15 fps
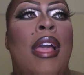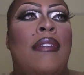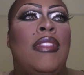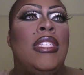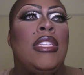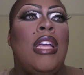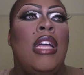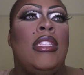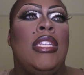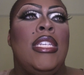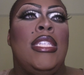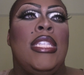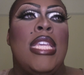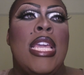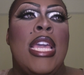have this
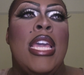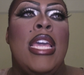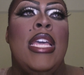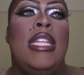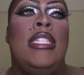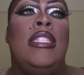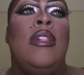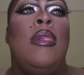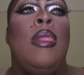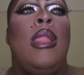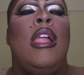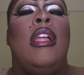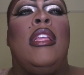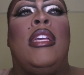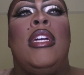contest in
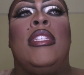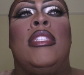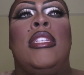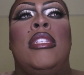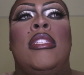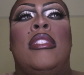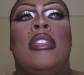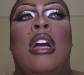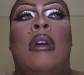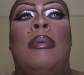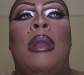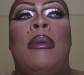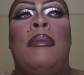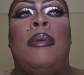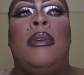because it's I'll
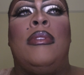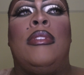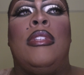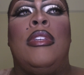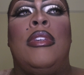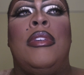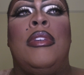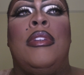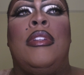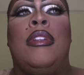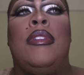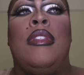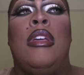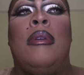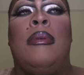probably post
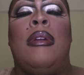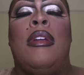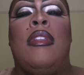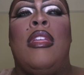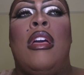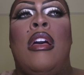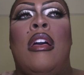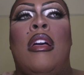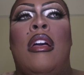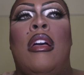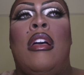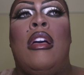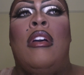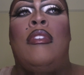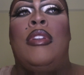it.
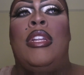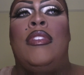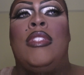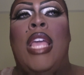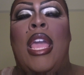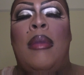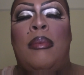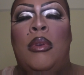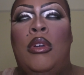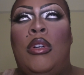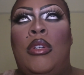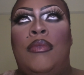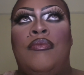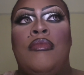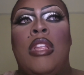Uh, what is
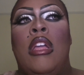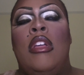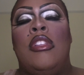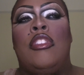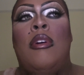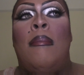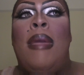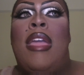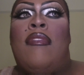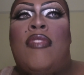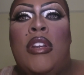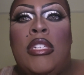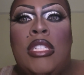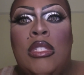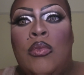April? So May
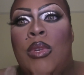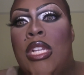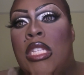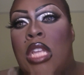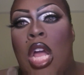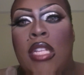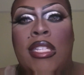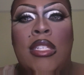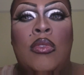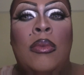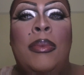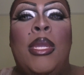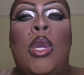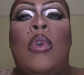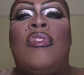1st is when this contest will
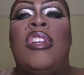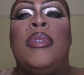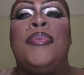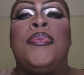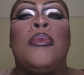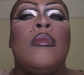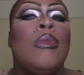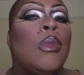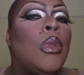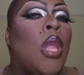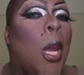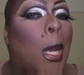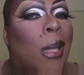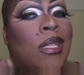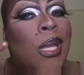be over.
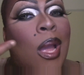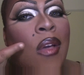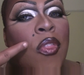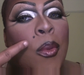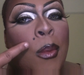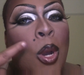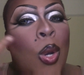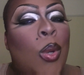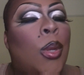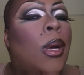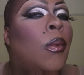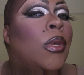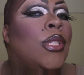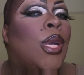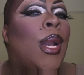And y'all see I have the mole. I
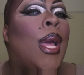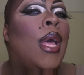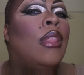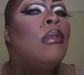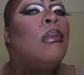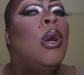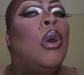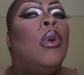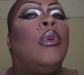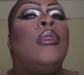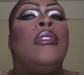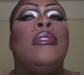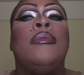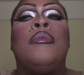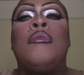want y'all to add the mole.
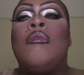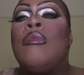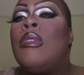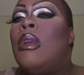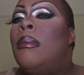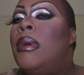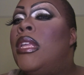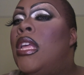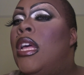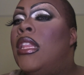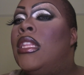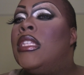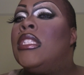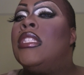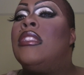But yeah,
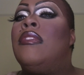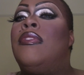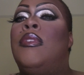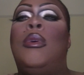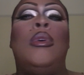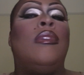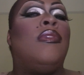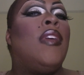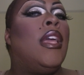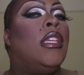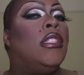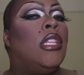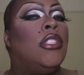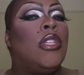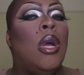this is the full
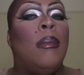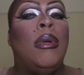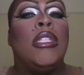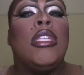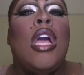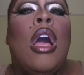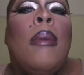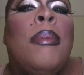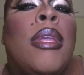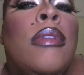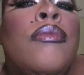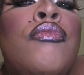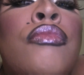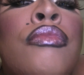face that y'all must copy.